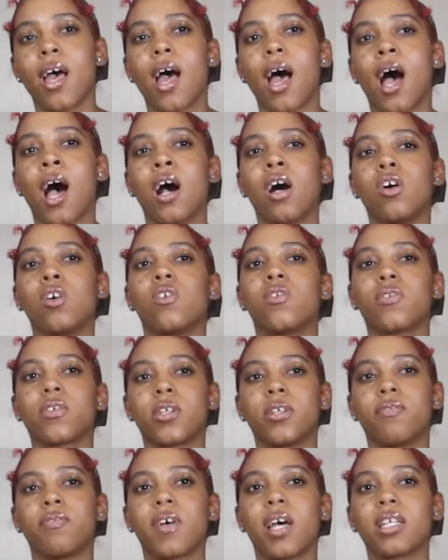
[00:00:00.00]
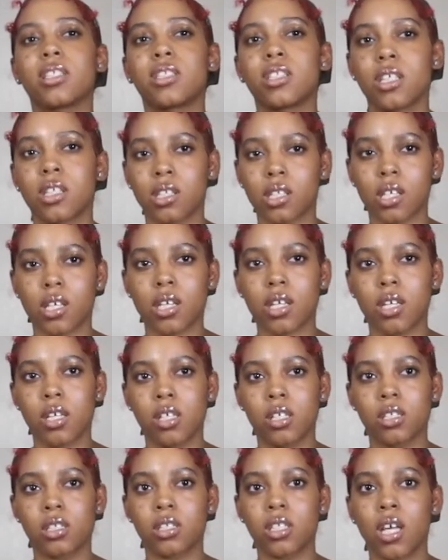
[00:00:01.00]
I overinvest in
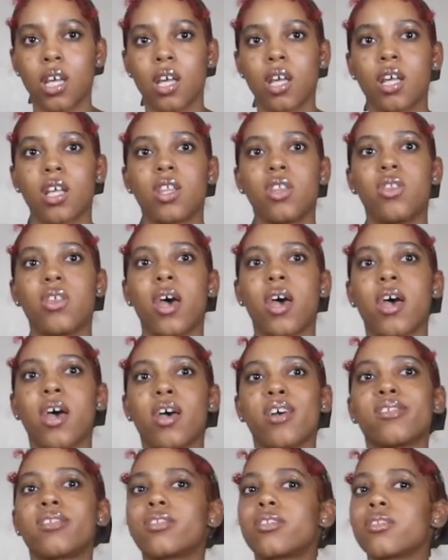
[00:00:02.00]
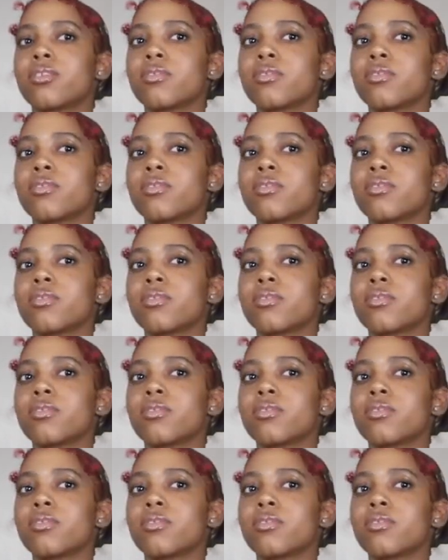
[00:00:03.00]
things that